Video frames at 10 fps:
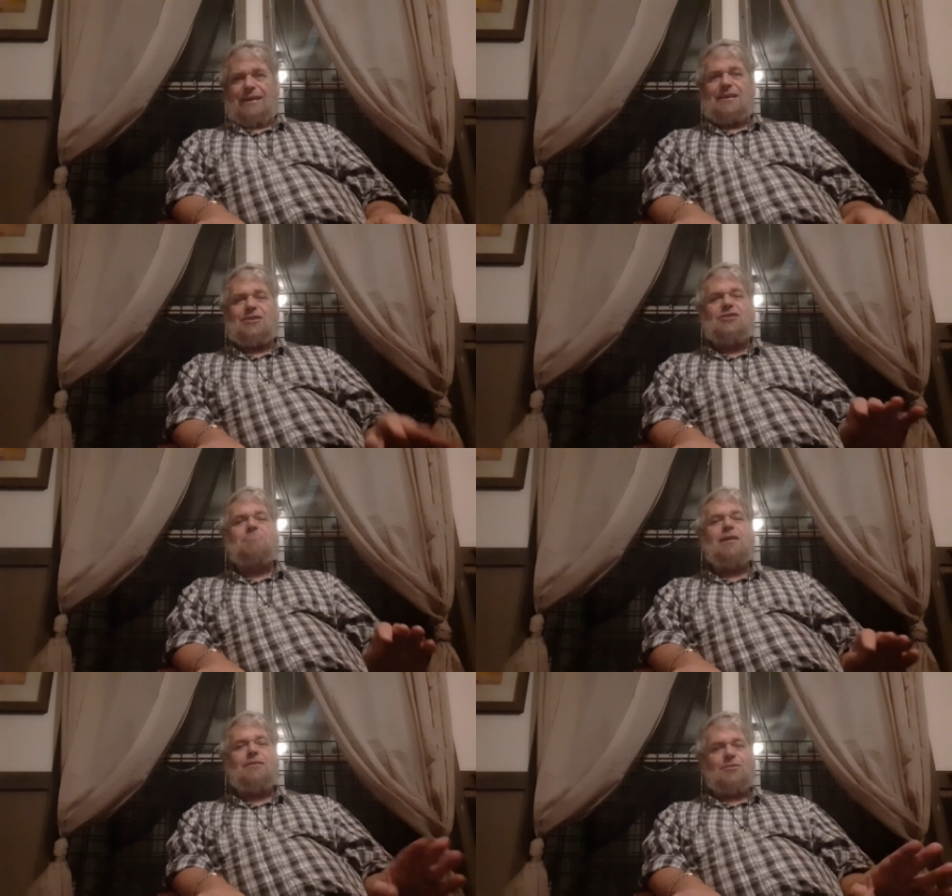It
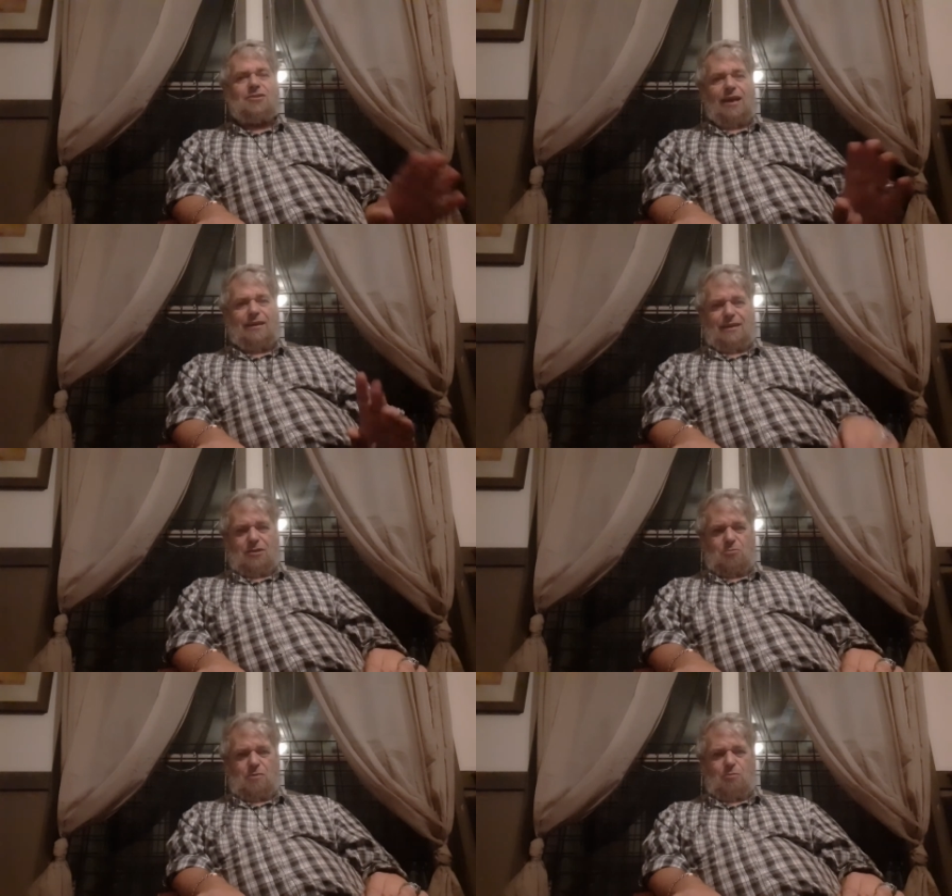smells like
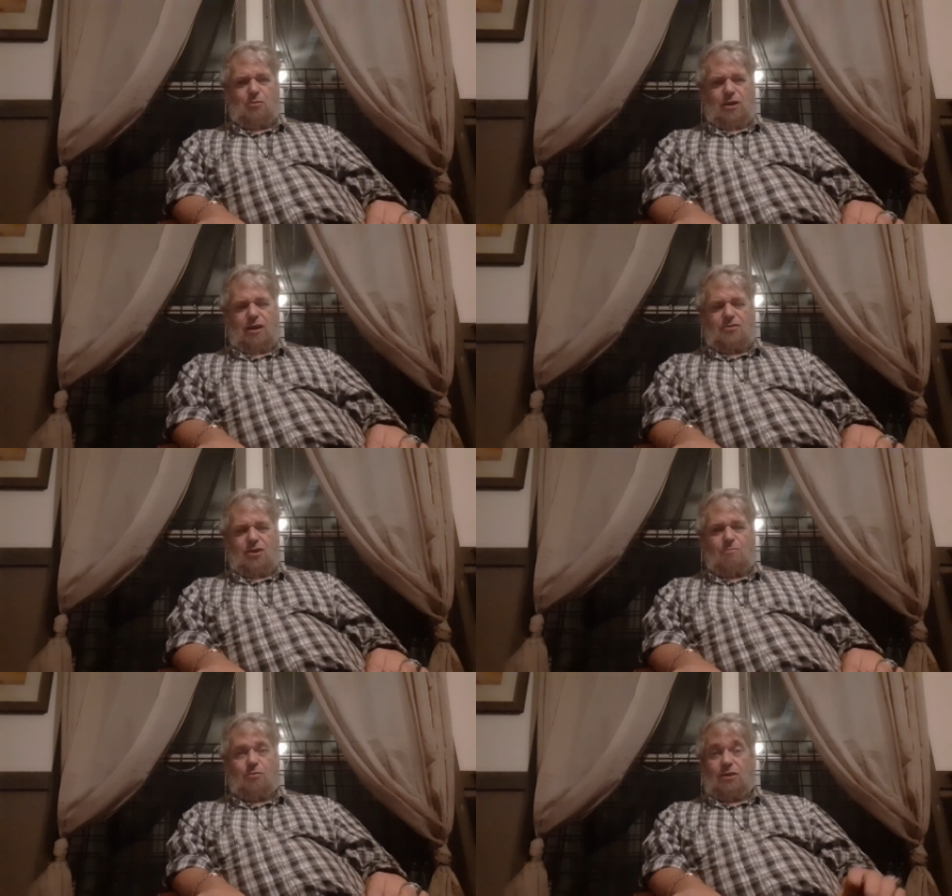cashmere bouquet
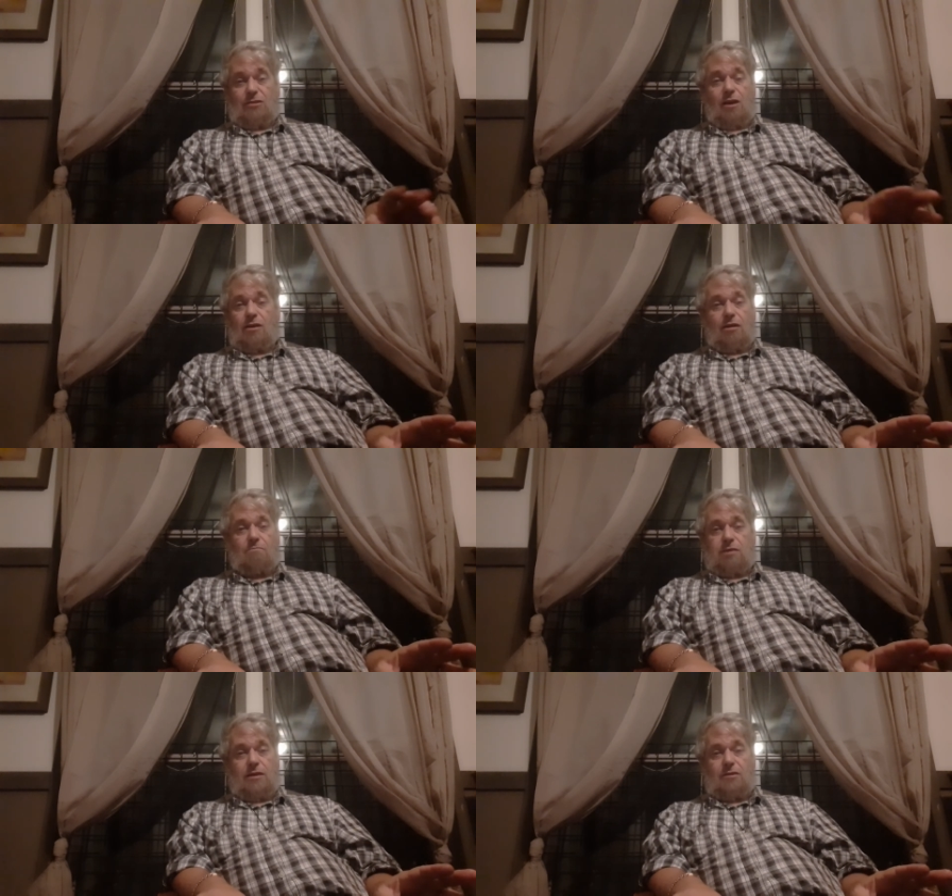soap, which is not an
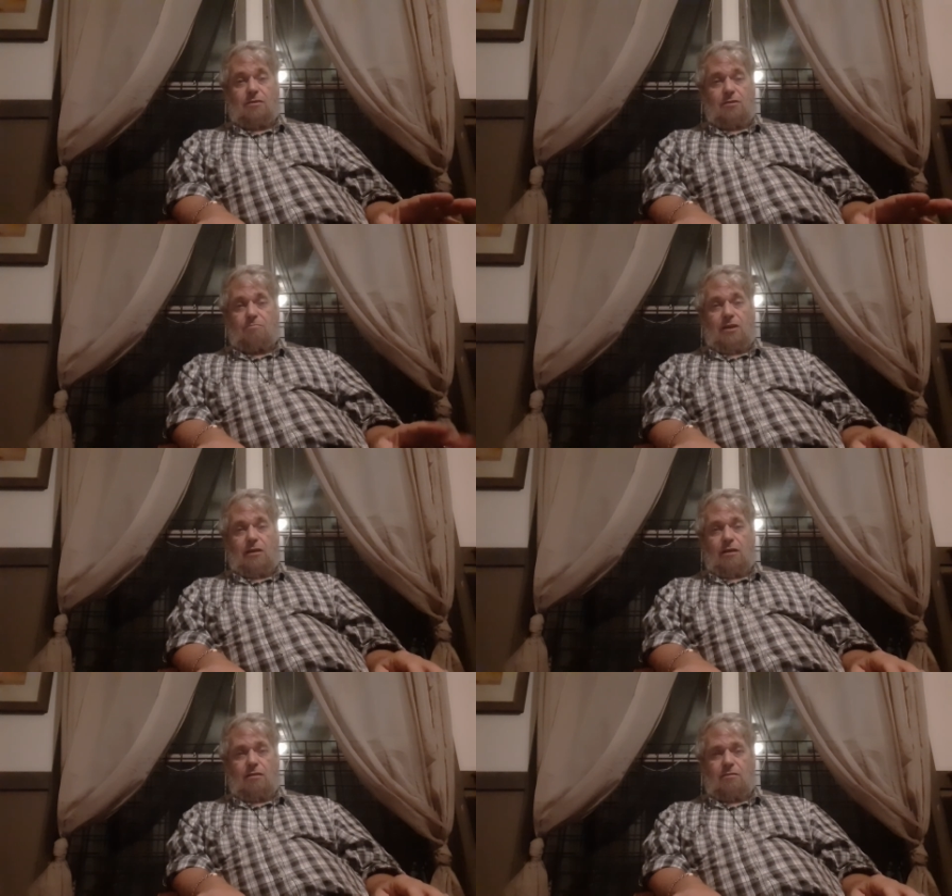unpleasant
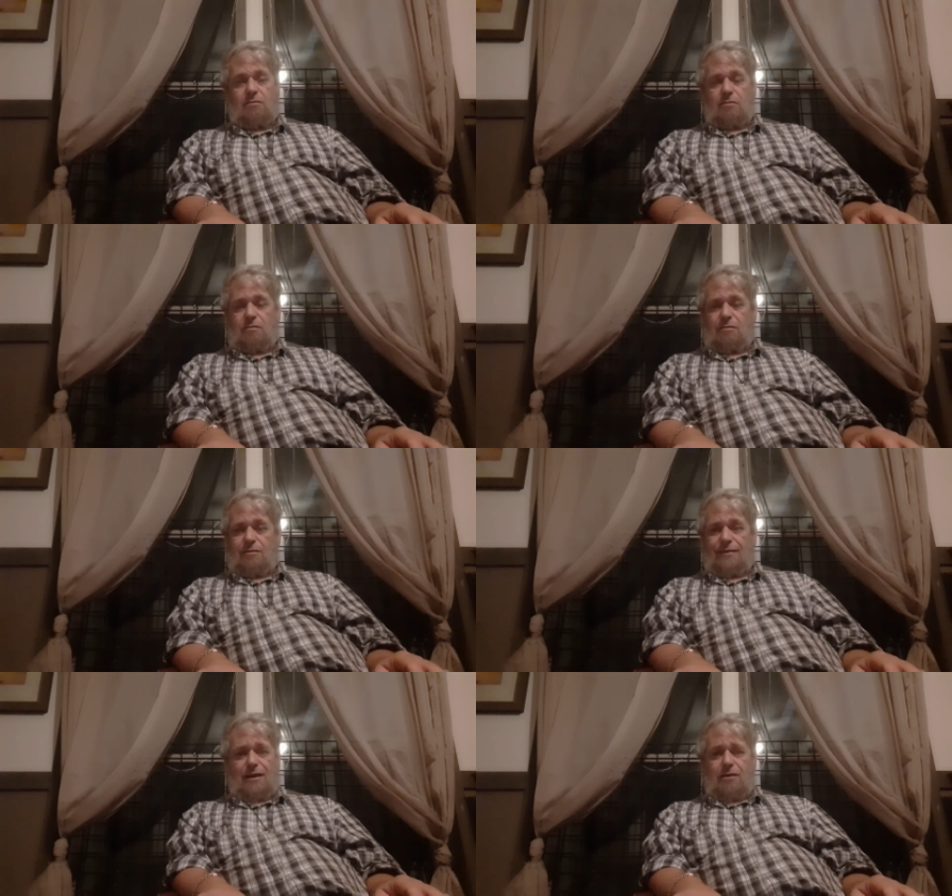smell
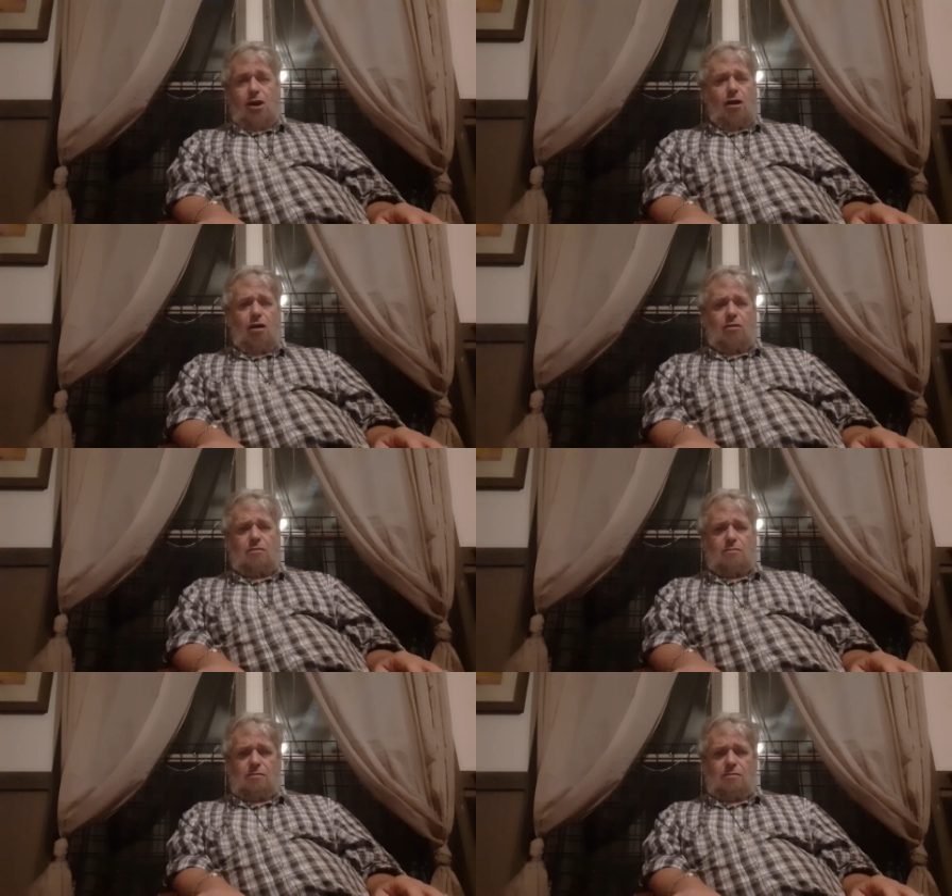at all.